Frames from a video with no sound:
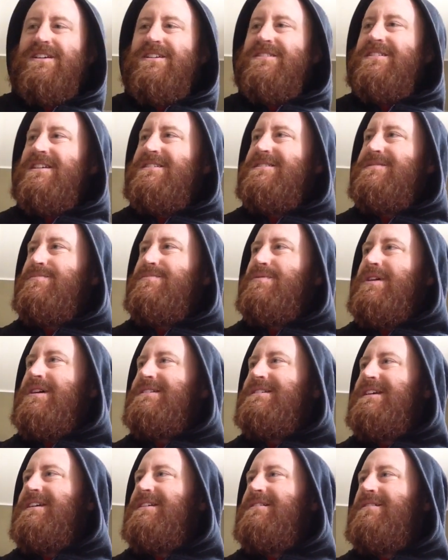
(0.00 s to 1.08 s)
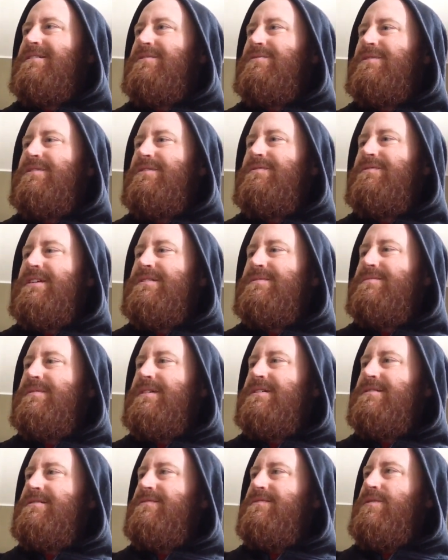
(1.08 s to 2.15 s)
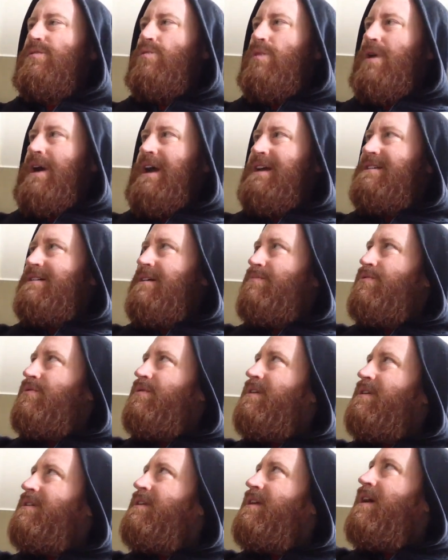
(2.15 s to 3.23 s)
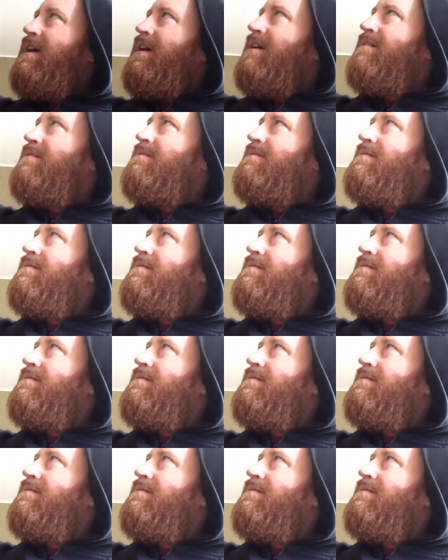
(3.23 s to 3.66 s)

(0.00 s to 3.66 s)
So that's depressing. I wonder if that's because of the weight I put in there.